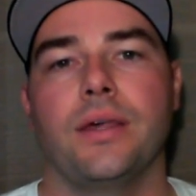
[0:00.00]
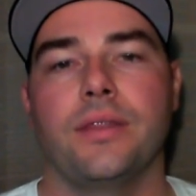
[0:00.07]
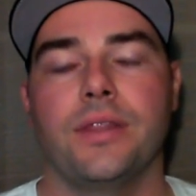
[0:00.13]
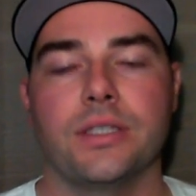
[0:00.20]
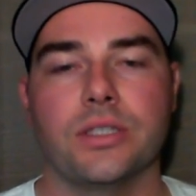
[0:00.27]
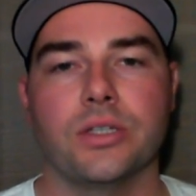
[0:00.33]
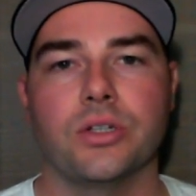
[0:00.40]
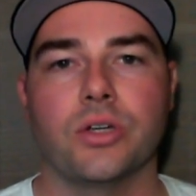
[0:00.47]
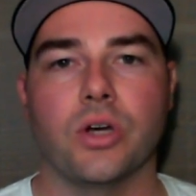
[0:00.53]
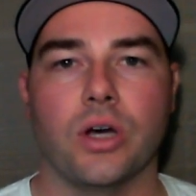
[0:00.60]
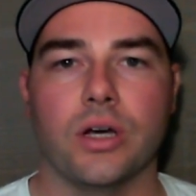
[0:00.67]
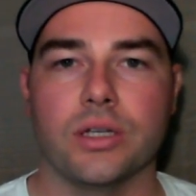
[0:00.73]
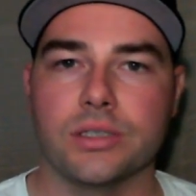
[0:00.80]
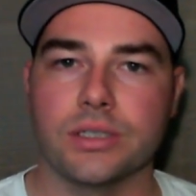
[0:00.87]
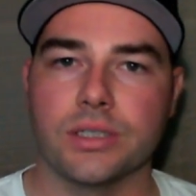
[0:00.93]
This could
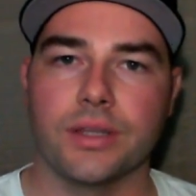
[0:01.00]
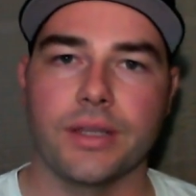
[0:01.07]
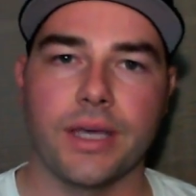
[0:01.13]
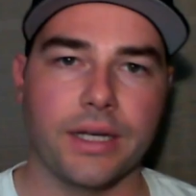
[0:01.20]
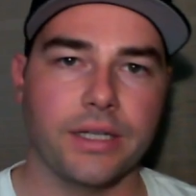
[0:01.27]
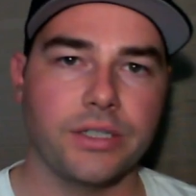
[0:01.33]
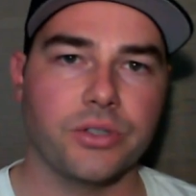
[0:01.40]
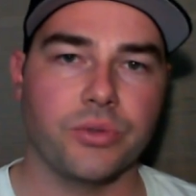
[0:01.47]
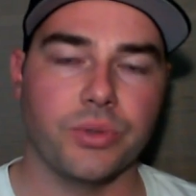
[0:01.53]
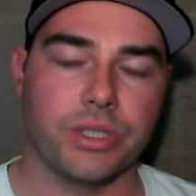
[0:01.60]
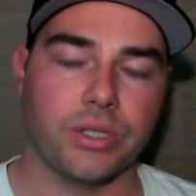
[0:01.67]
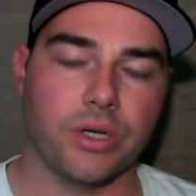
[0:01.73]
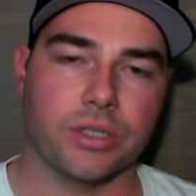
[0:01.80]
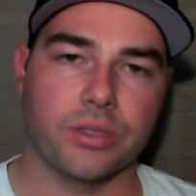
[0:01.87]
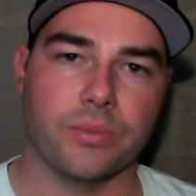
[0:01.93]
cause that issue we
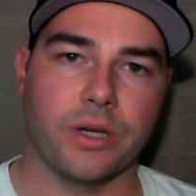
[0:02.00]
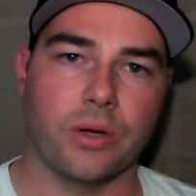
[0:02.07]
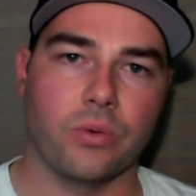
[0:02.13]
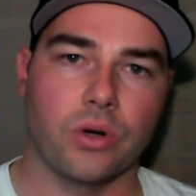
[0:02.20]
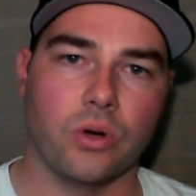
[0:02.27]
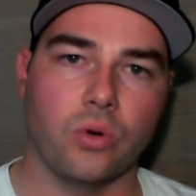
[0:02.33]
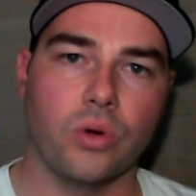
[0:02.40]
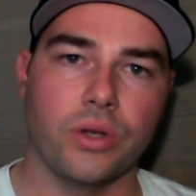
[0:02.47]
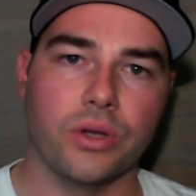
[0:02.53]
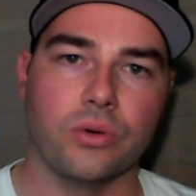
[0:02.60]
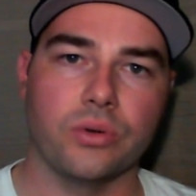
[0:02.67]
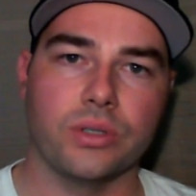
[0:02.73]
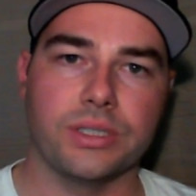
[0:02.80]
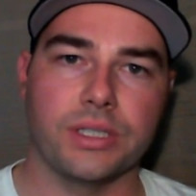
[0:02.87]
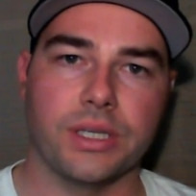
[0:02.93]
talked about where
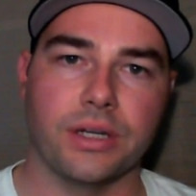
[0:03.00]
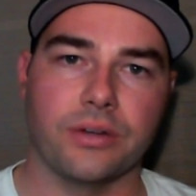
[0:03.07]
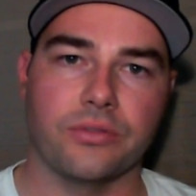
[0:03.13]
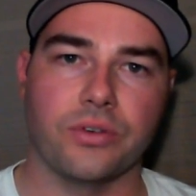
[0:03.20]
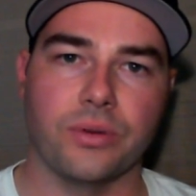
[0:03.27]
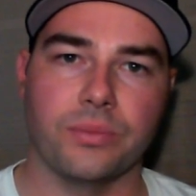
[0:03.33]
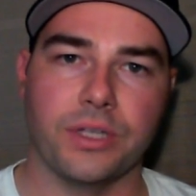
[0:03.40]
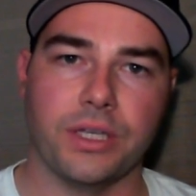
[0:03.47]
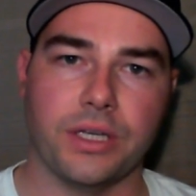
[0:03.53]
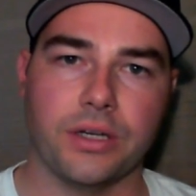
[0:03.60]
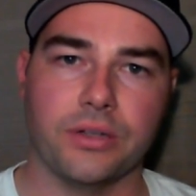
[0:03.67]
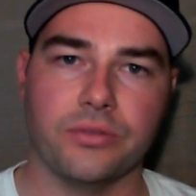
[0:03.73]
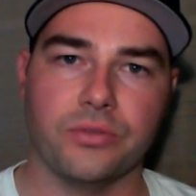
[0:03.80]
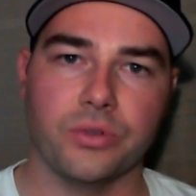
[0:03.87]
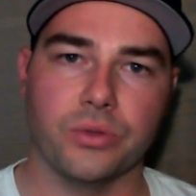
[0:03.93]
oil is getting from the
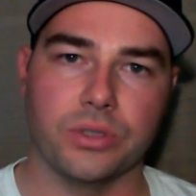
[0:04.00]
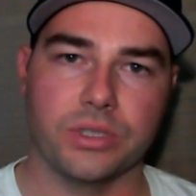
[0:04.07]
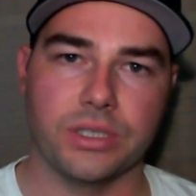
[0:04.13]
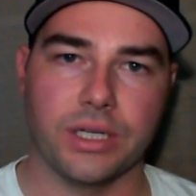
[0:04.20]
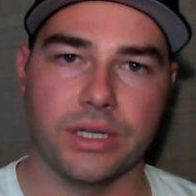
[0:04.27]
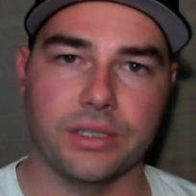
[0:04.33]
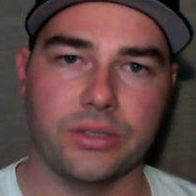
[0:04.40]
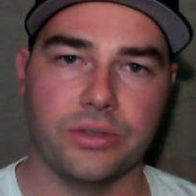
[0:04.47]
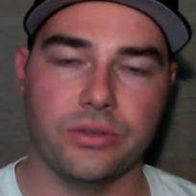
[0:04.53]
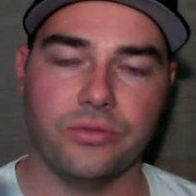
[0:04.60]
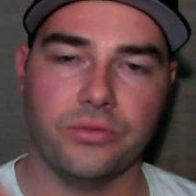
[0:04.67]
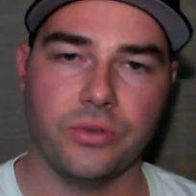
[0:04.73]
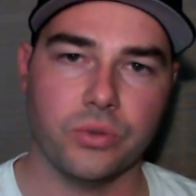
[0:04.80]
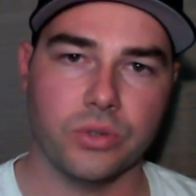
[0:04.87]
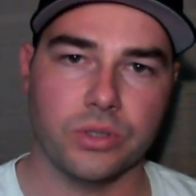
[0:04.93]
unfiltered side to the
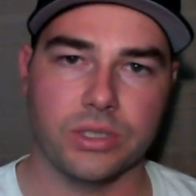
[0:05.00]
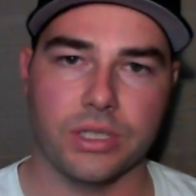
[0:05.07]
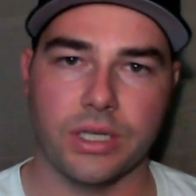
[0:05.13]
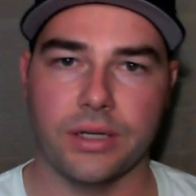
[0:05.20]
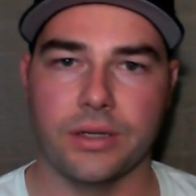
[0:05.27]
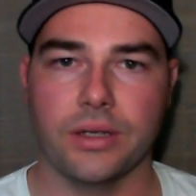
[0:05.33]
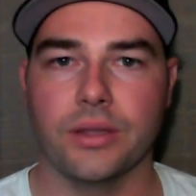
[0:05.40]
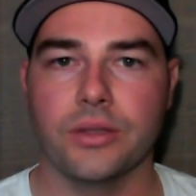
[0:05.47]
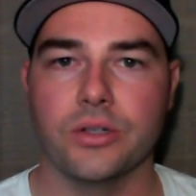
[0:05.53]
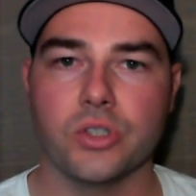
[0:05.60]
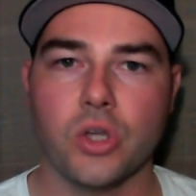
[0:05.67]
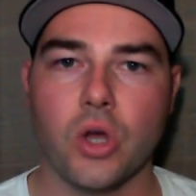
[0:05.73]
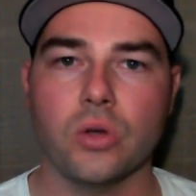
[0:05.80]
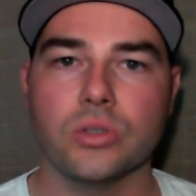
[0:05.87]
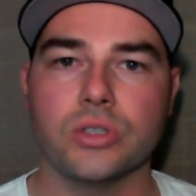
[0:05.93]
filtered side. There's
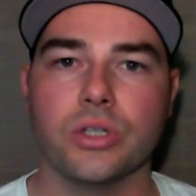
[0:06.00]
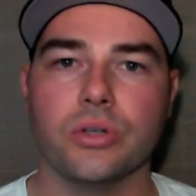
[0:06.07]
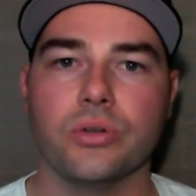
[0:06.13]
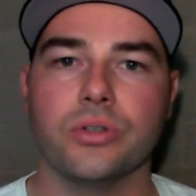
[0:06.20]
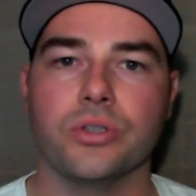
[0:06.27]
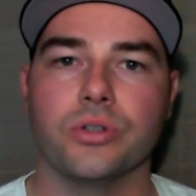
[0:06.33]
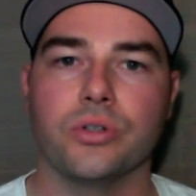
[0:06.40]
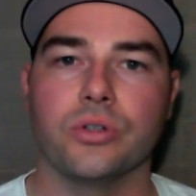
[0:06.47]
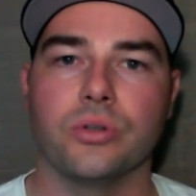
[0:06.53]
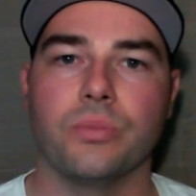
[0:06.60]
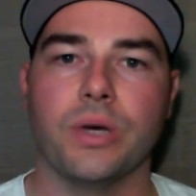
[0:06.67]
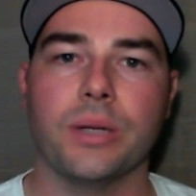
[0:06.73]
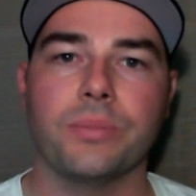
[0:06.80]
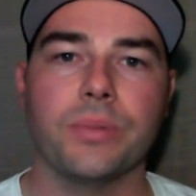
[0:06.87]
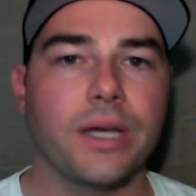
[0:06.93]
also your
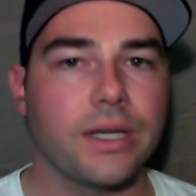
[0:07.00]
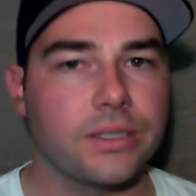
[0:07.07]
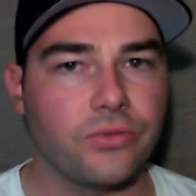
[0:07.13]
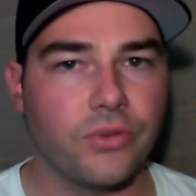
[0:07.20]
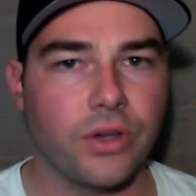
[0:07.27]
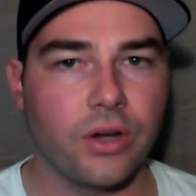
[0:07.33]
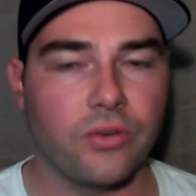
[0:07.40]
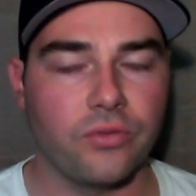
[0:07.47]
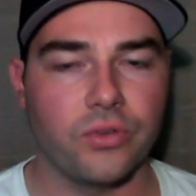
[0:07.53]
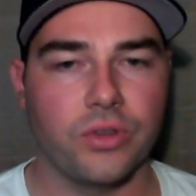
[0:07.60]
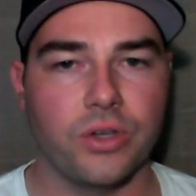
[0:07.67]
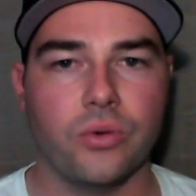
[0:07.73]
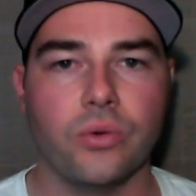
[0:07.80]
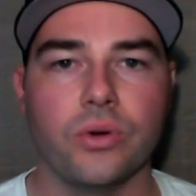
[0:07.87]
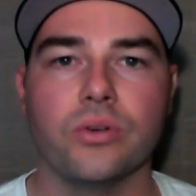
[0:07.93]
bypass valve for
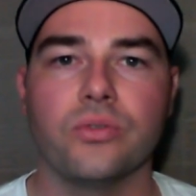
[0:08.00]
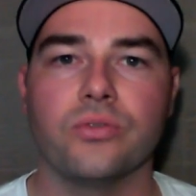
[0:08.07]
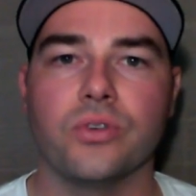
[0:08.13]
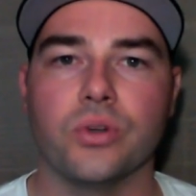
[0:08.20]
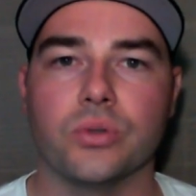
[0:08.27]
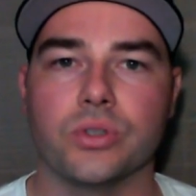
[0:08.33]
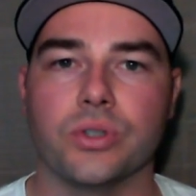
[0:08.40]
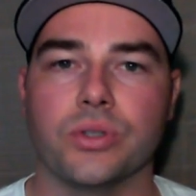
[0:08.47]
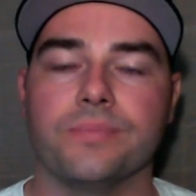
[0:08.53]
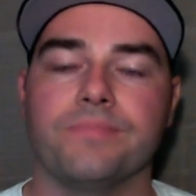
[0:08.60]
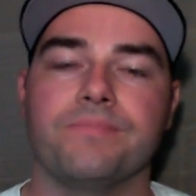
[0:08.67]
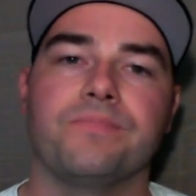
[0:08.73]
the oil filter.